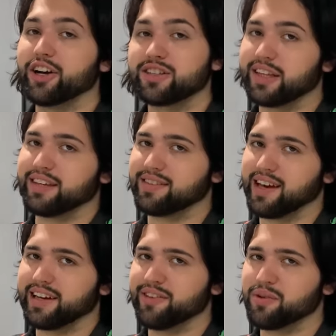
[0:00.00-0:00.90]
ugly
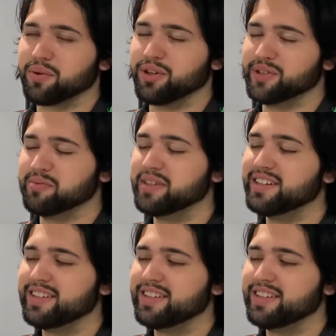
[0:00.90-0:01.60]
side of the room.